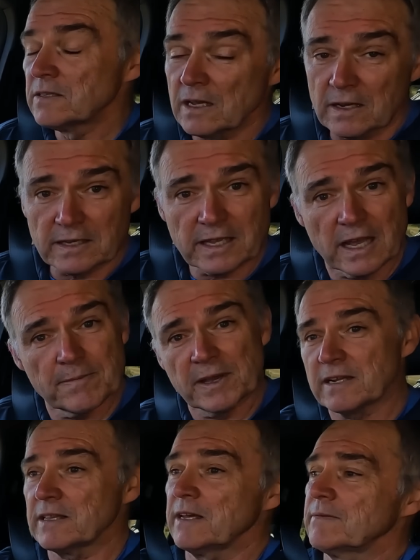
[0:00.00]
so it came
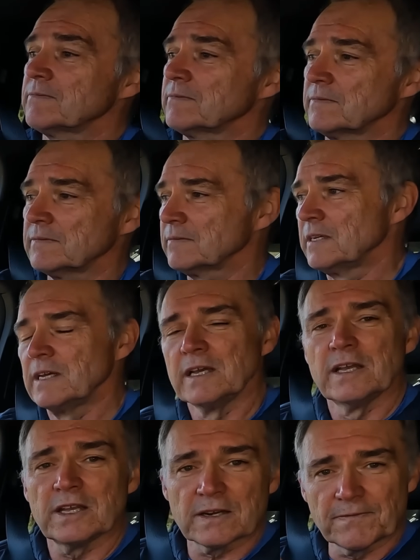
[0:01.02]
out of that.
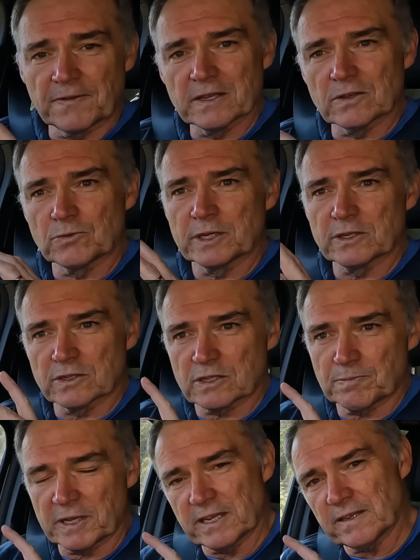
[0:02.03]
You could feel the wheels
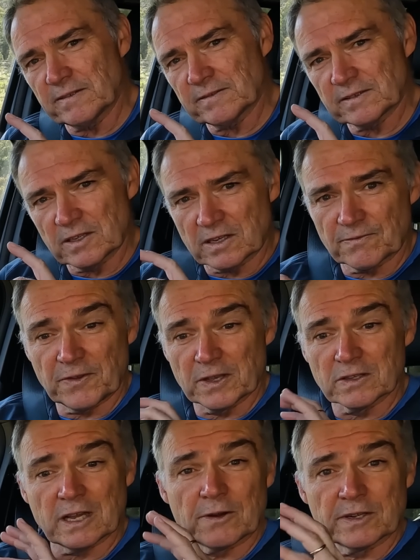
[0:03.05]
spinning, you could
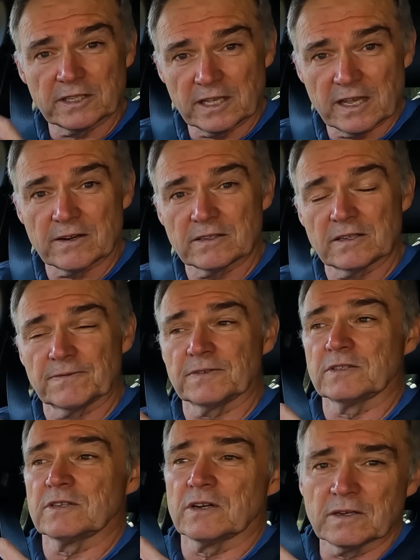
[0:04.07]
feel they were in the air at
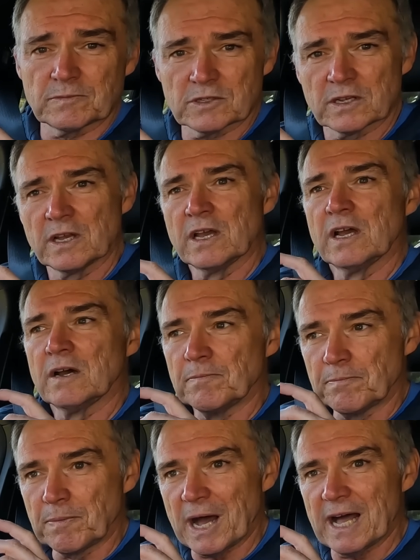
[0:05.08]
different times,
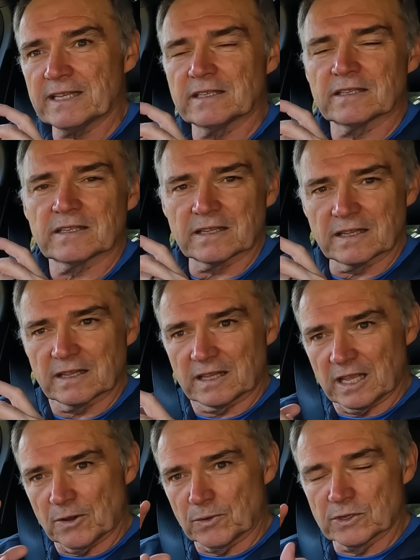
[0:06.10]
but
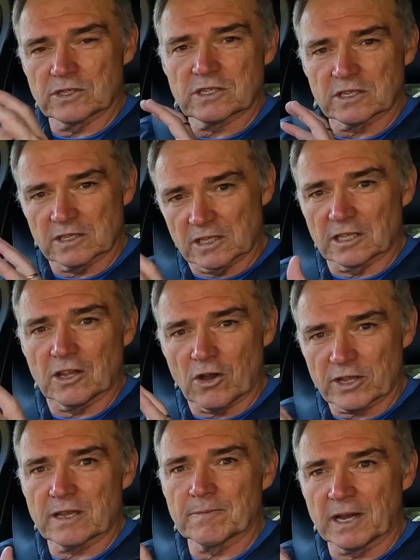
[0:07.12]
there was the
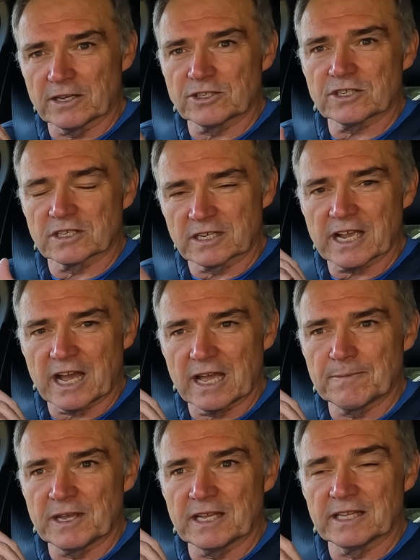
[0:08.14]
locking motion
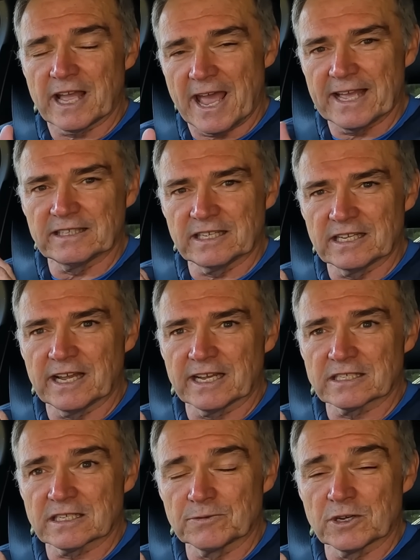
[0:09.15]
came in and did
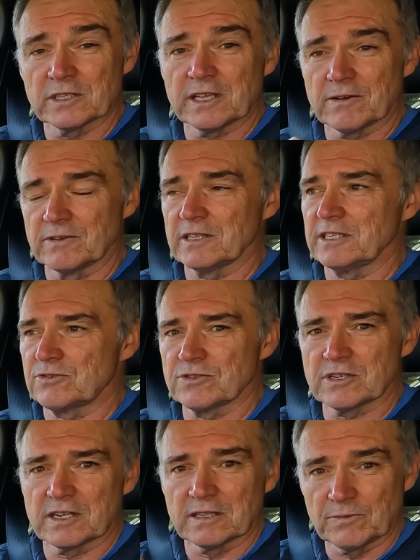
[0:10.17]
actually work. Now, really
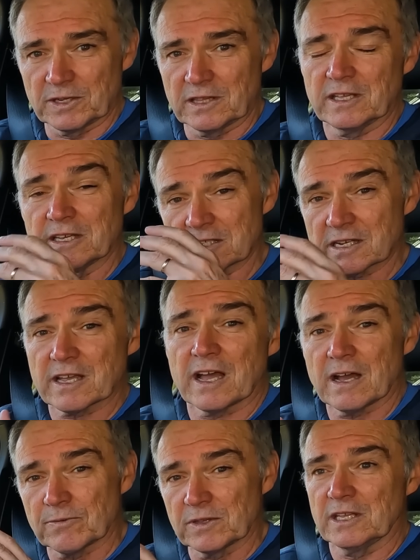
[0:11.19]
interestingly, with this
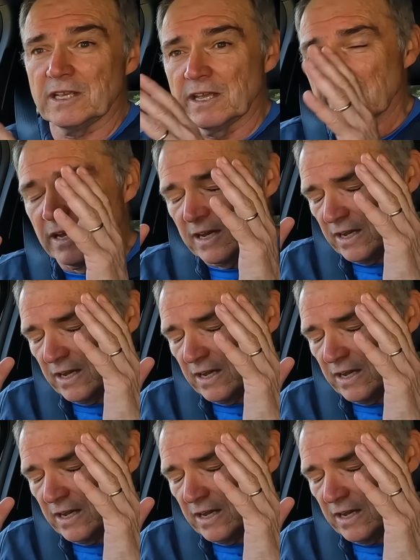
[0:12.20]
car, with the